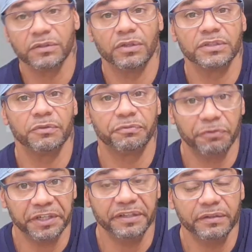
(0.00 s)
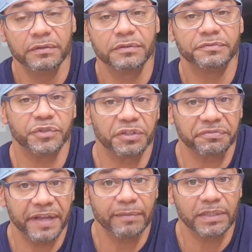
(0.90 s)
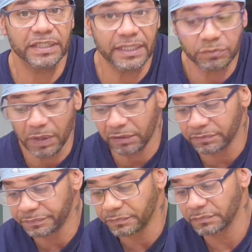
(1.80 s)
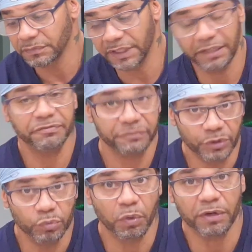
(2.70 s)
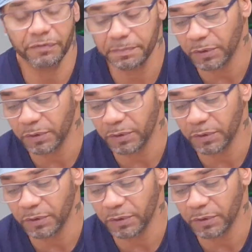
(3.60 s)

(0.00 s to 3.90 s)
is also free for your family as well if you work for the